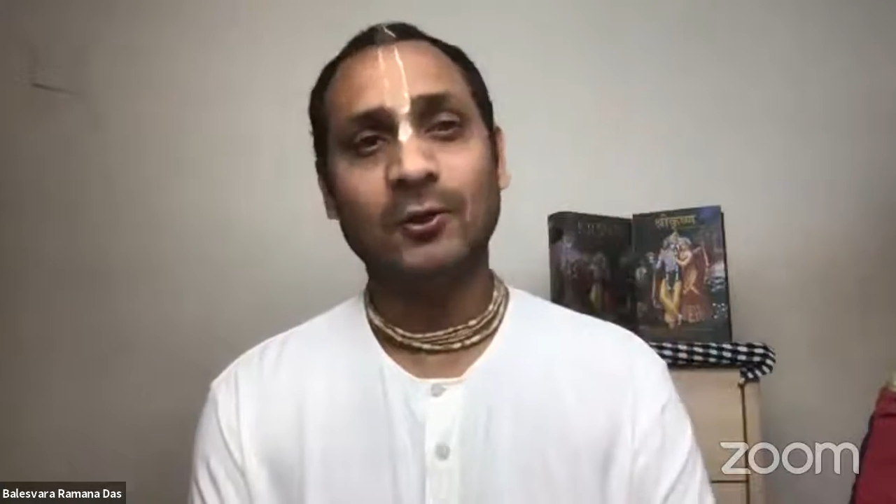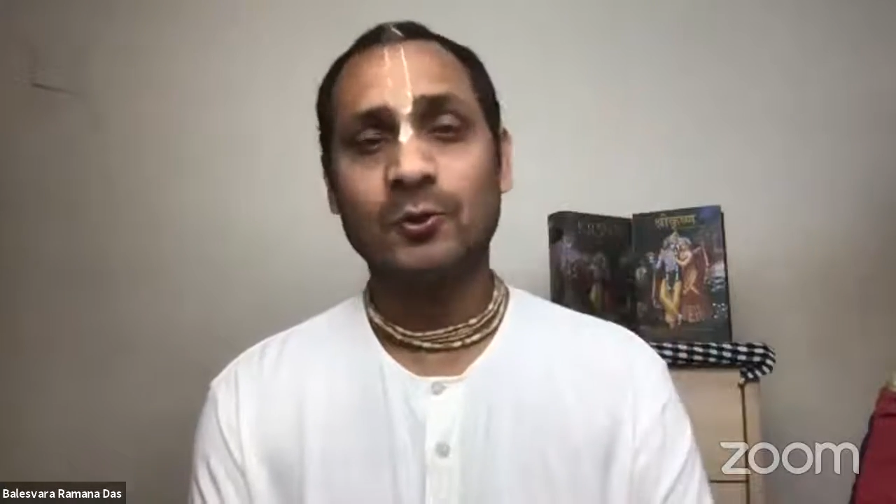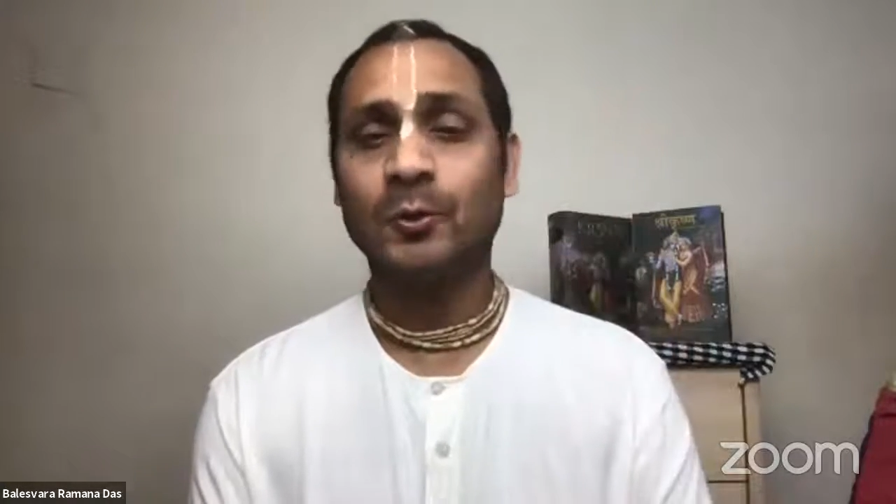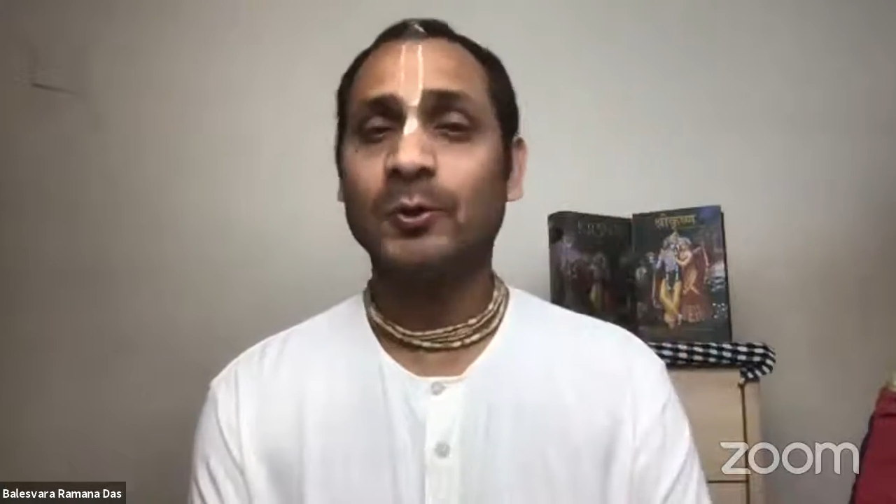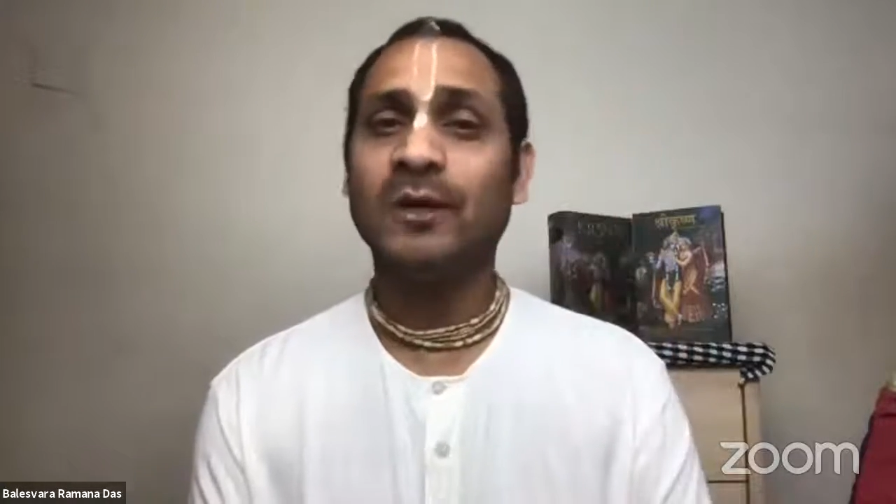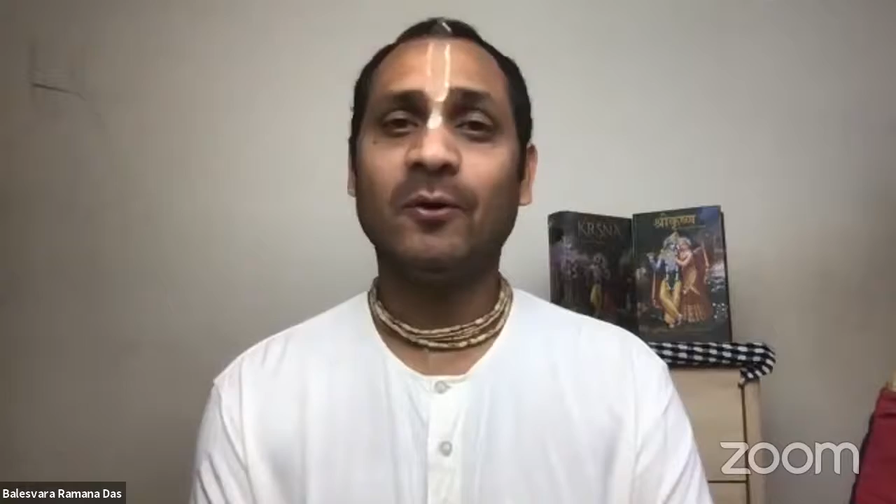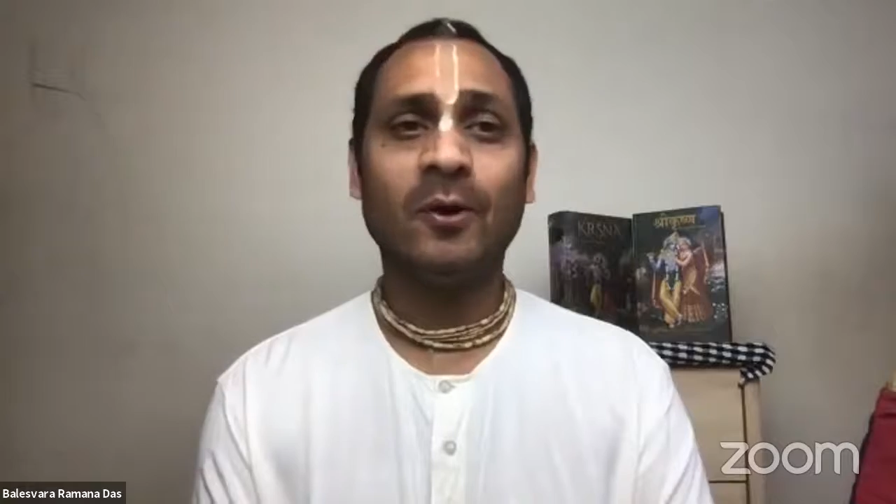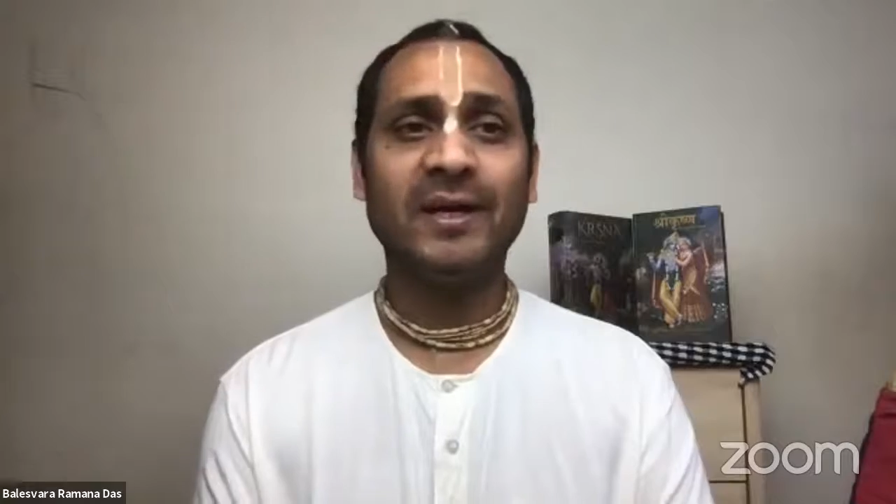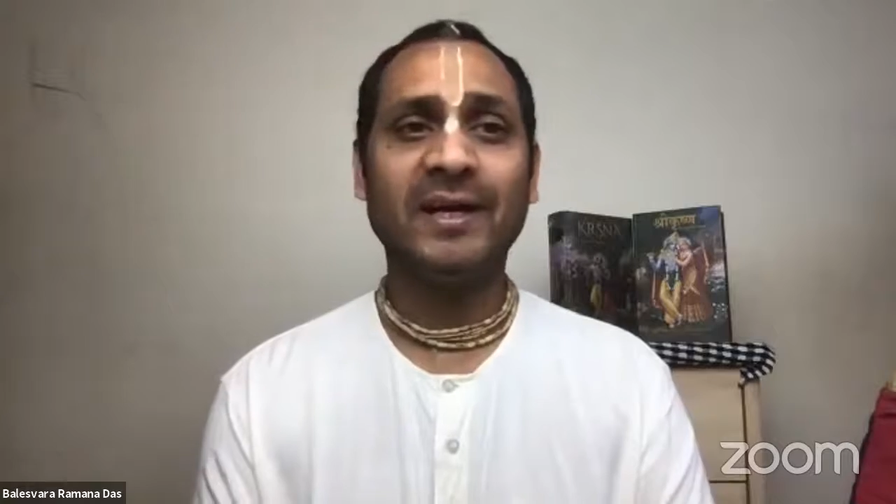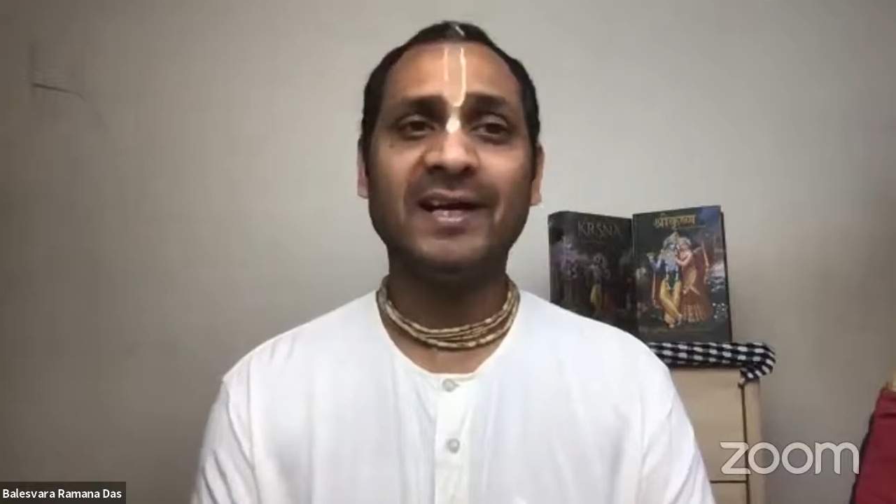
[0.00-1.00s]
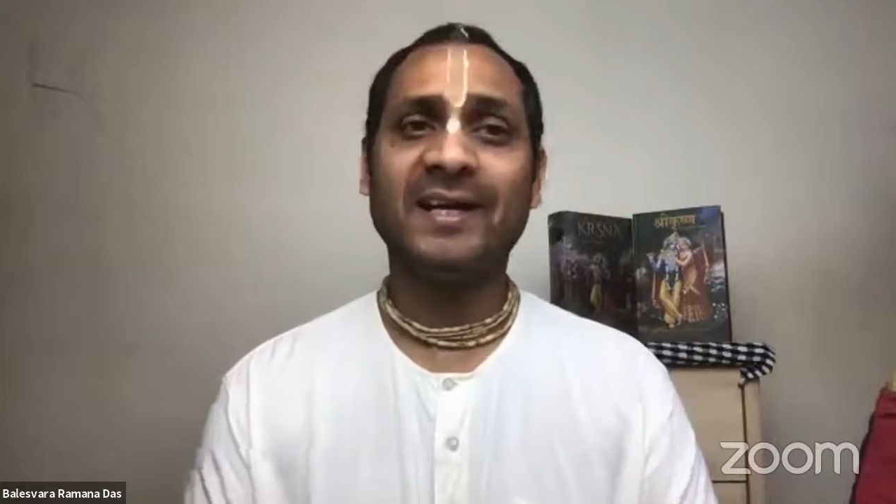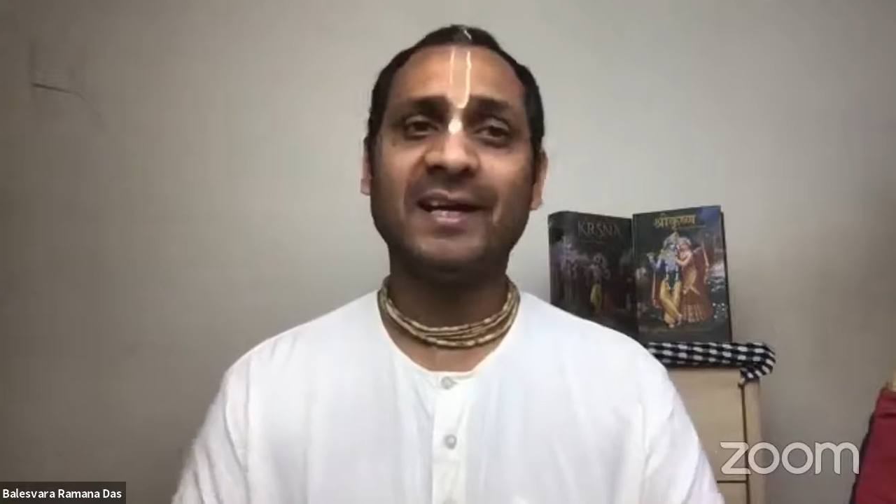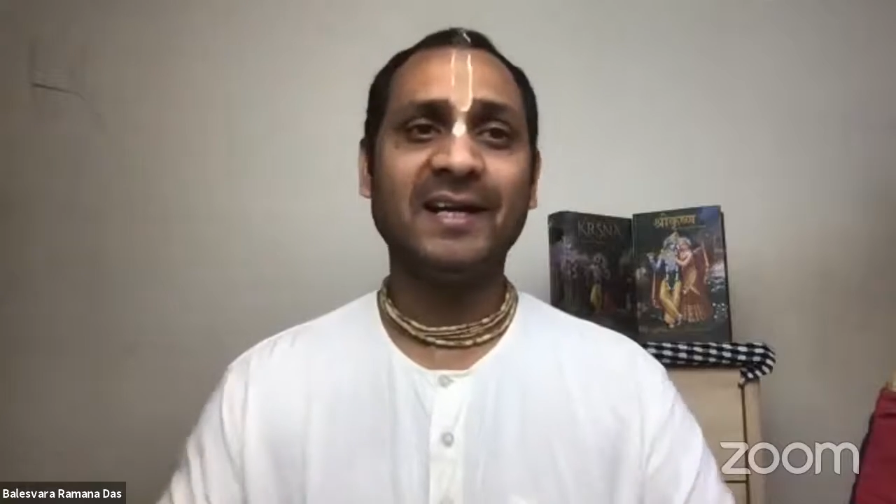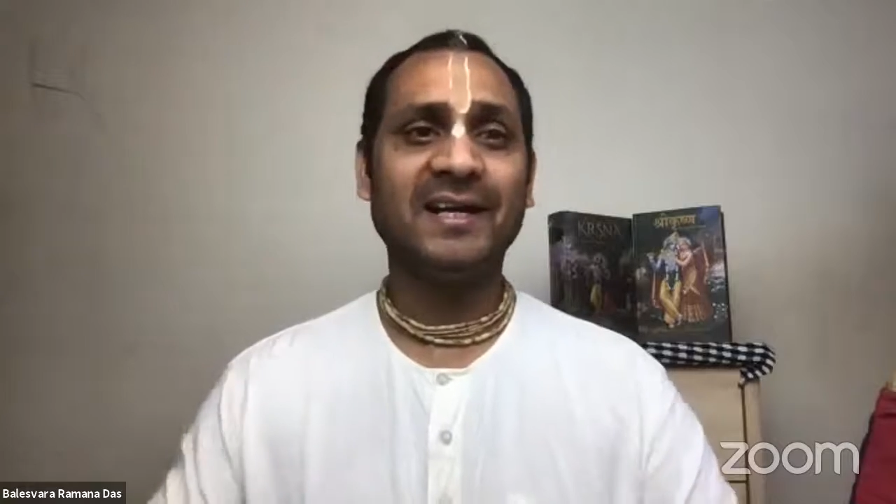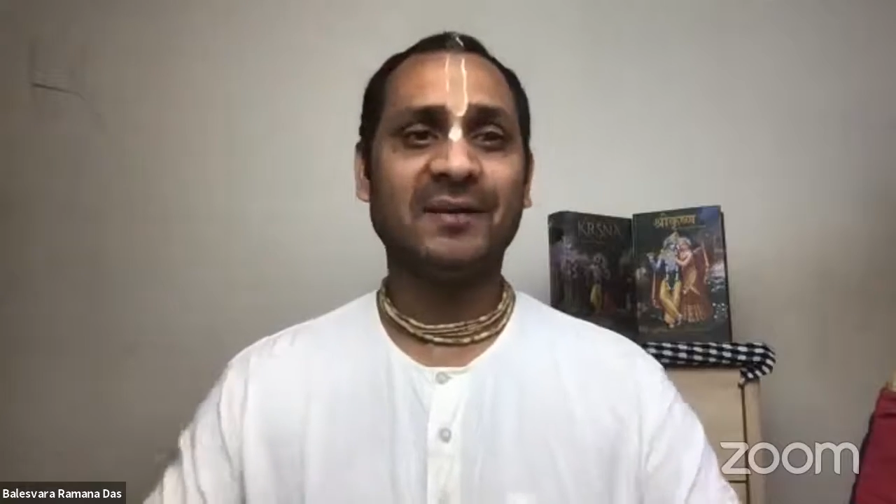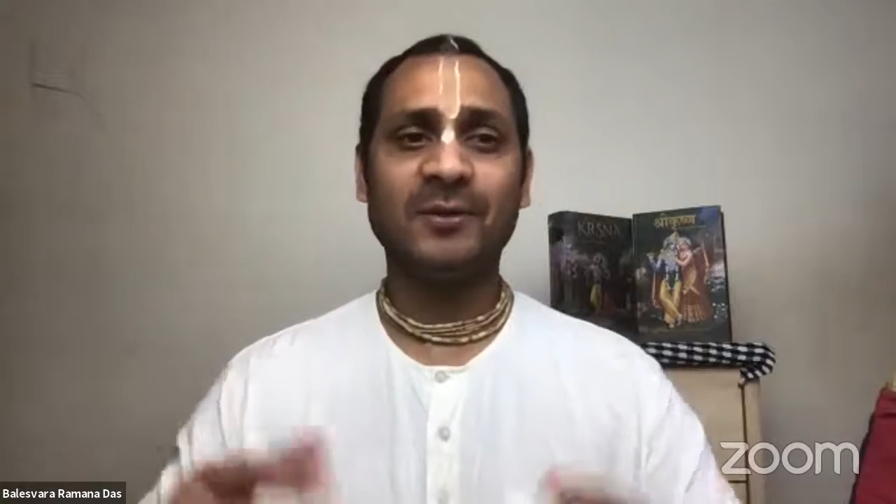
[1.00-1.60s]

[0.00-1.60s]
So you have already cleared,